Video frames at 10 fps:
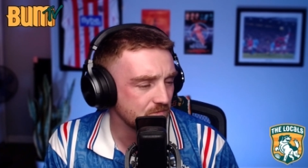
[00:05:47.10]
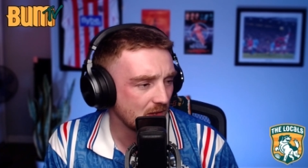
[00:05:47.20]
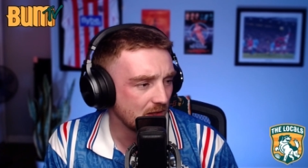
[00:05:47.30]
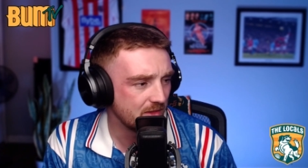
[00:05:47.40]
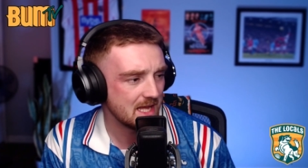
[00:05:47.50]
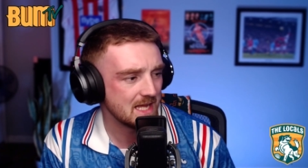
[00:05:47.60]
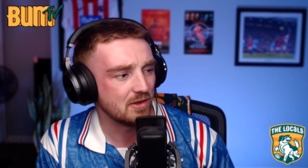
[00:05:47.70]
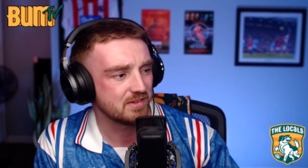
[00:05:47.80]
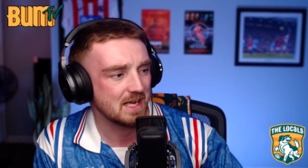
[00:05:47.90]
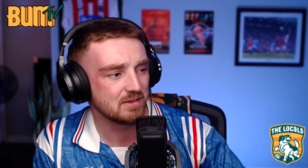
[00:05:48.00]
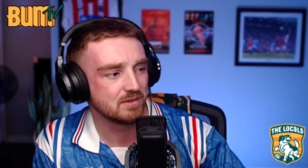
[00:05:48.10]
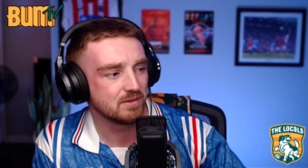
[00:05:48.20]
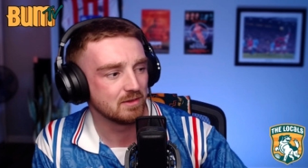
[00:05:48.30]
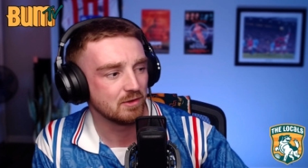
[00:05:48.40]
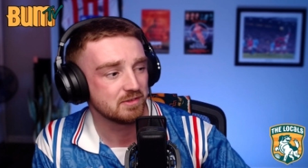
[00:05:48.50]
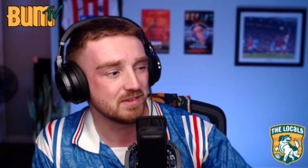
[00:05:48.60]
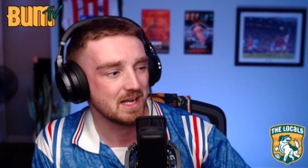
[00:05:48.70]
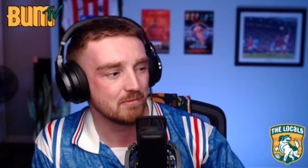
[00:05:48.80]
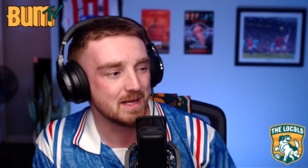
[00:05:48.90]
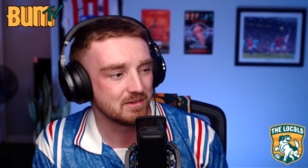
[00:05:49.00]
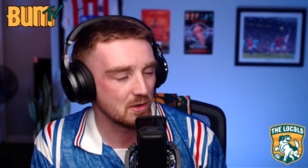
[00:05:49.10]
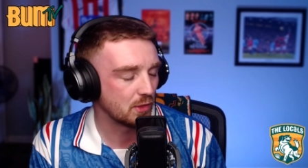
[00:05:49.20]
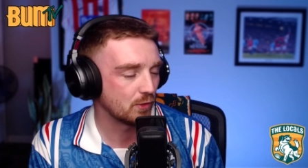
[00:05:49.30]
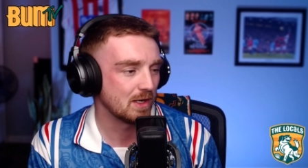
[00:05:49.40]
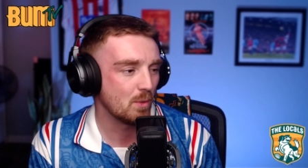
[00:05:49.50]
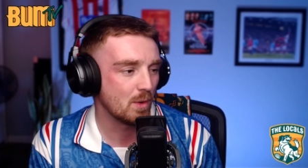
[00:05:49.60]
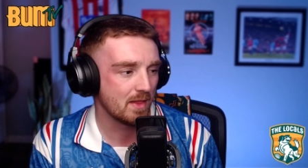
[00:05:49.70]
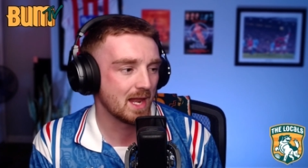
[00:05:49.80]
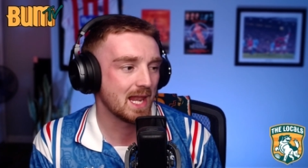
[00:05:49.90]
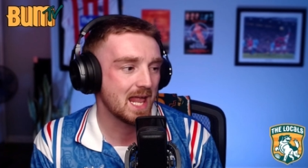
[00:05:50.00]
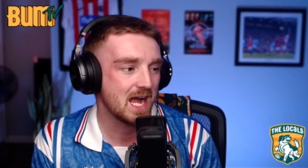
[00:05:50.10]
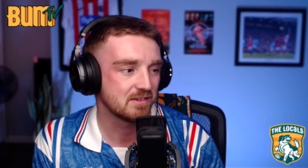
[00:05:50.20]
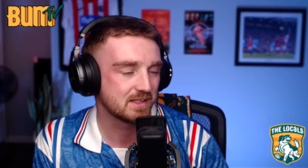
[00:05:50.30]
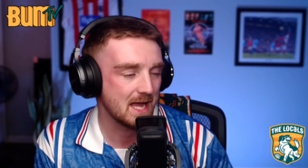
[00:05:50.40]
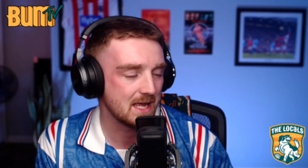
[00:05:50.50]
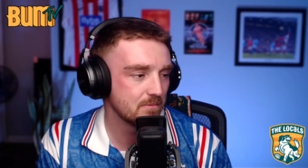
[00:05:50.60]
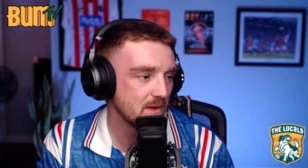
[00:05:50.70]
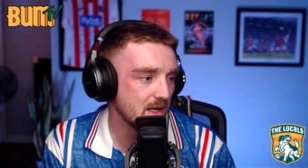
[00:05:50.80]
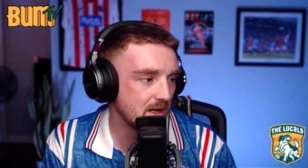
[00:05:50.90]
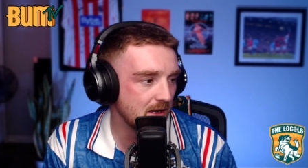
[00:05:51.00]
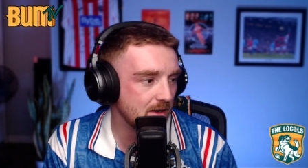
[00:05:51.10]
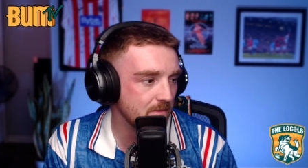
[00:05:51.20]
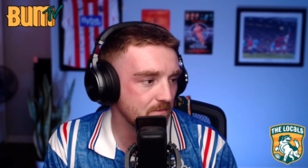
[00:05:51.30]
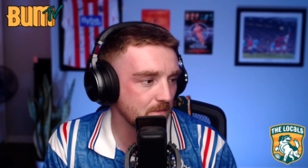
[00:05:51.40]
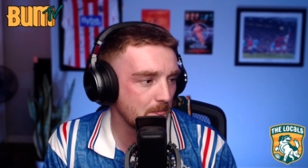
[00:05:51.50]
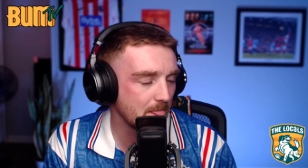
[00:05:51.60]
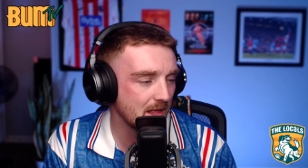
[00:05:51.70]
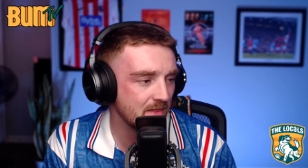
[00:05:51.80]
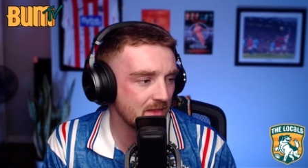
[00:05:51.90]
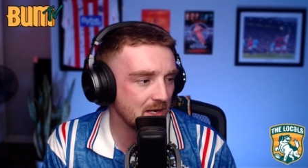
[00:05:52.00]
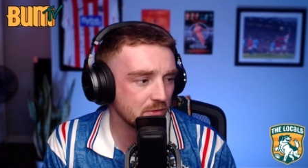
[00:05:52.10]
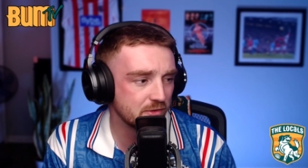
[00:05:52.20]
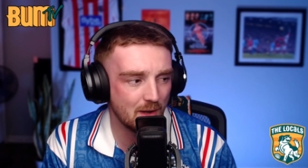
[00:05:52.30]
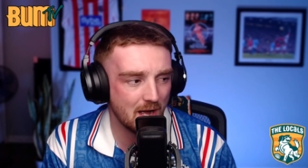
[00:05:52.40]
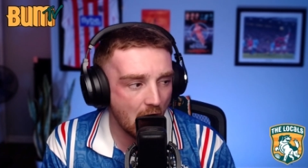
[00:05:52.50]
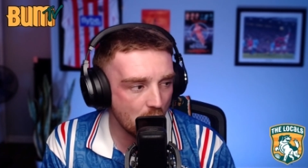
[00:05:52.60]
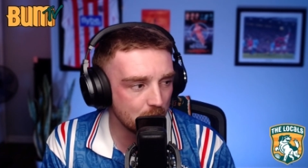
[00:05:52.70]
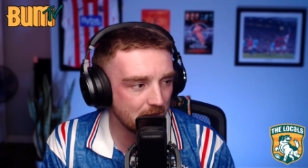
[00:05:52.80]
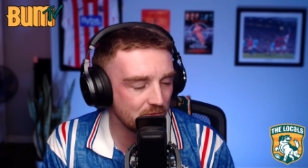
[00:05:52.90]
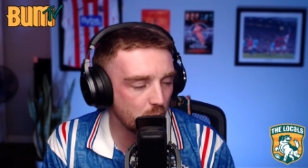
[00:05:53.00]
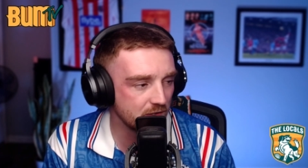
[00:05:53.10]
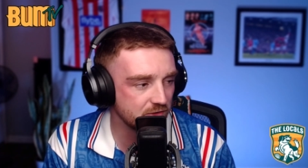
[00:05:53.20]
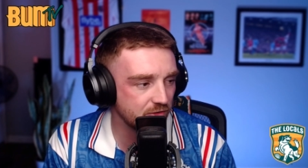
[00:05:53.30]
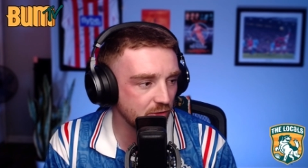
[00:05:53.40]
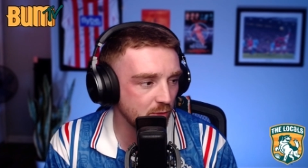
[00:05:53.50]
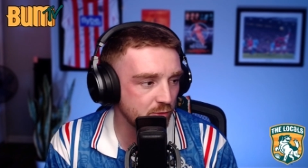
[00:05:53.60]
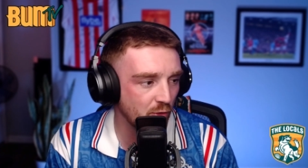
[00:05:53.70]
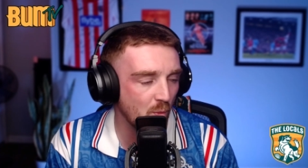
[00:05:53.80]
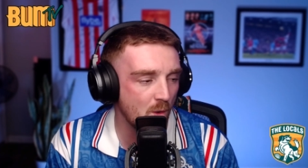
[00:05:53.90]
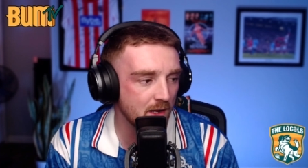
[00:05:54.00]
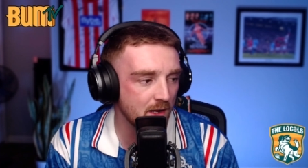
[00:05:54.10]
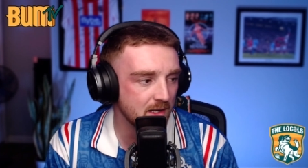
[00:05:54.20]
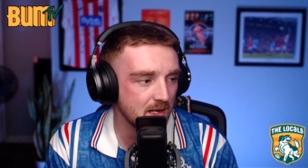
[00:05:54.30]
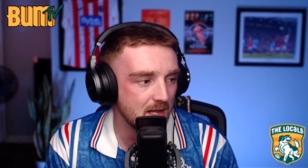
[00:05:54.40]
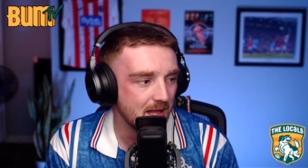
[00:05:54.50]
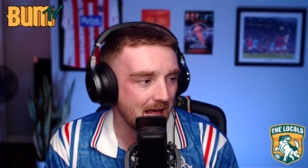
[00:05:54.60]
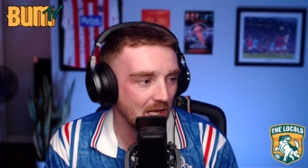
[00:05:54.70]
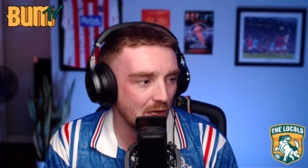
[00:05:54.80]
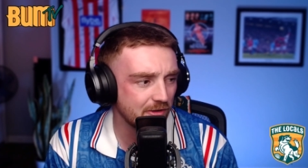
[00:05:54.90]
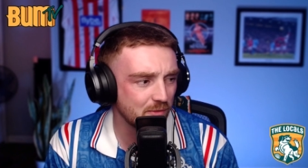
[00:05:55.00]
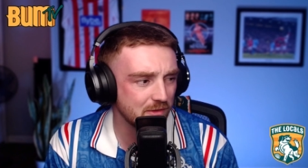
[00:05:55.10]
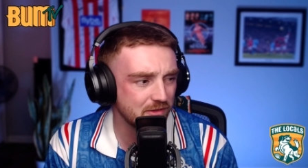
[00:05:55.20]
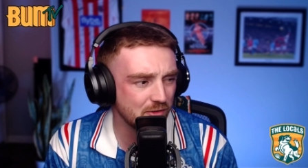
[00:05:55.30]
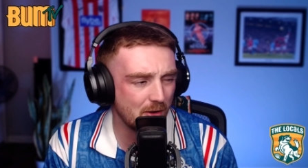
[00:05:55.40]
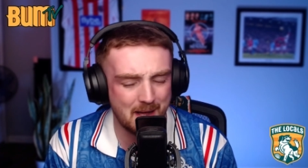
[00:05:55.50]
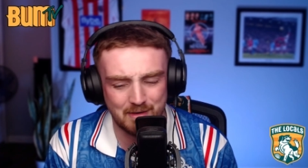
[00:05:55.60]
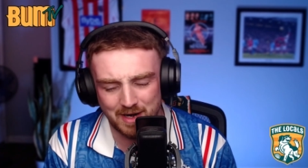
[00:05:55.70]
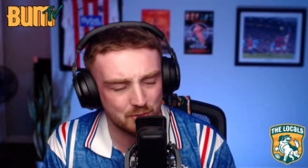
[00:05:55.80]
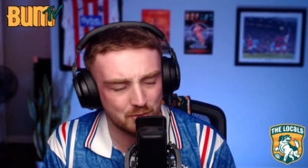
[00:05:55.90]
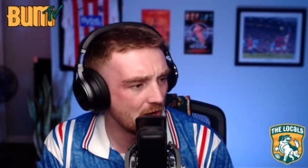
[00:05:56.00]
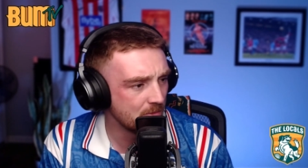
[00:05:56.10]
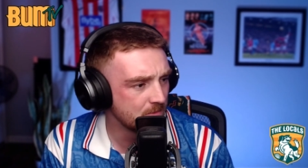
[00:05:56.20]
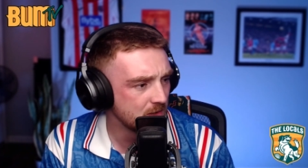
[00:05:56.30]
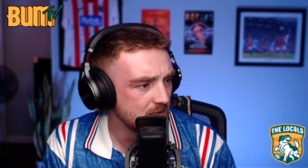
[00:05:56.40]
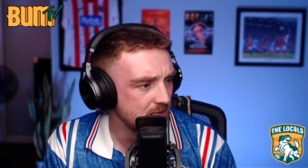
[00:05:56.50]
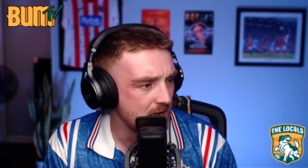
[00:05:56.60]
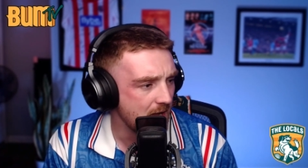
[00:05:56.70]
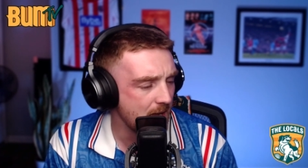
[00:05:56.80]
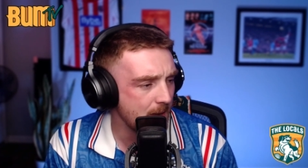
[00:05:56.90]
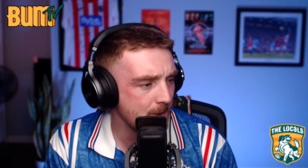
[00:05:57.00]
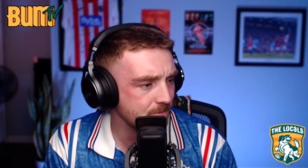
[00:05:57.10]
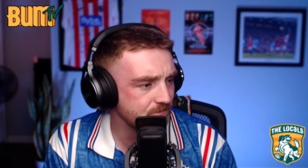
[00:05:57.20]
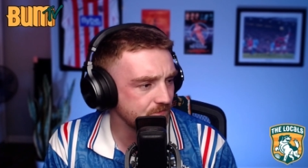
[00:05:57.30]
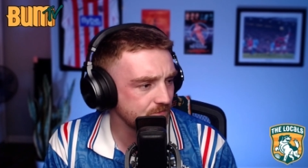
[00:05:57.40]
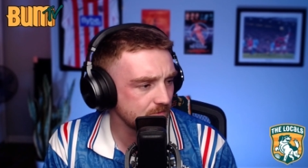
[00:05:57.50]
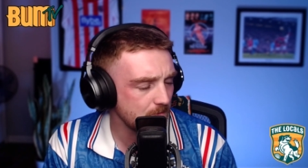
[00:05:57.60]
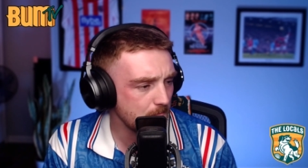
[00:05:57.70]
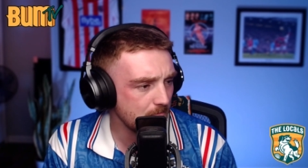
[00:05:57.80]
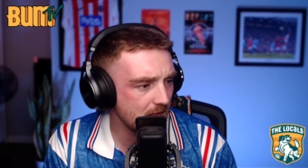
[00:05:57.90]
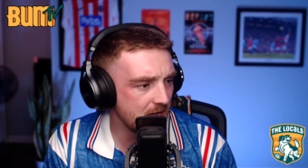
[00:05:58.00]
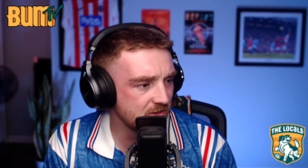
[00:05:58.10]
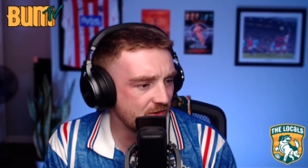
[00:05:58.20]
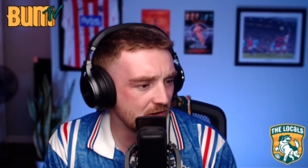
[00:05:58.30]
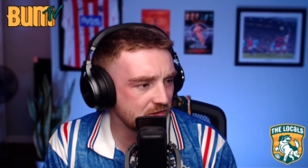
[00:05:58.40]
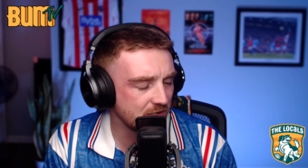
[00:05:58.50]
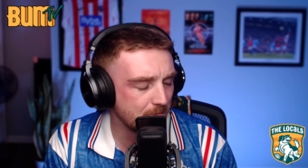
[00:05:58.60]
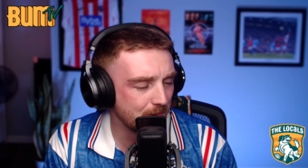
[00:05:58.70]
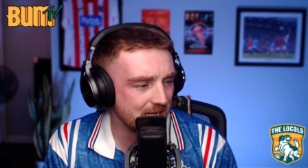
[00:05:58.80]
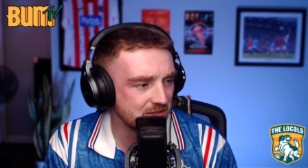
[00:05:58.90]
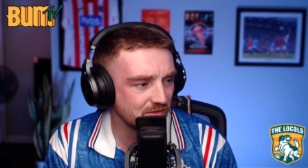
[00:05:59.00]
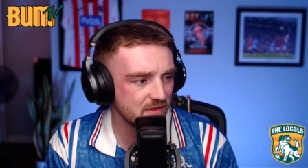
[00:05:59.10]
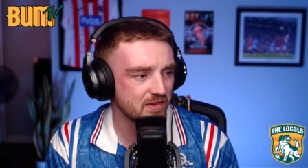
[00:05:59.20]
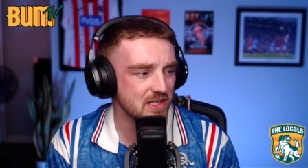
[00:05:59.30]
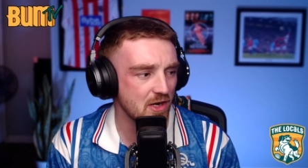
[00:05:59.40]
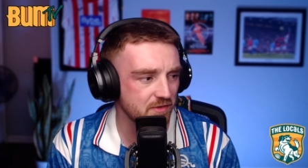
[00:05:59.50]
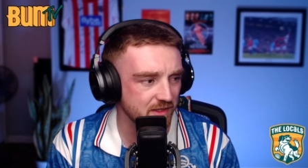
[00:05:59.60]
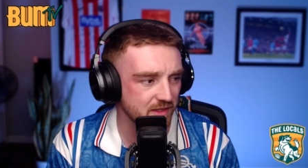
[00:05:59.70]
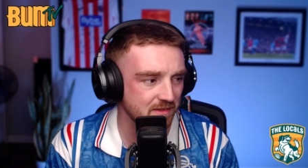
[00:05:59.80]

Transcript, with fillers: They lost lost to Sacramento 3 1 in their last game. Um, and then also at home, they've won two, drawn one, and lost one. So not a bad record at home. Um, and as far as kind of players have lost in the offseason,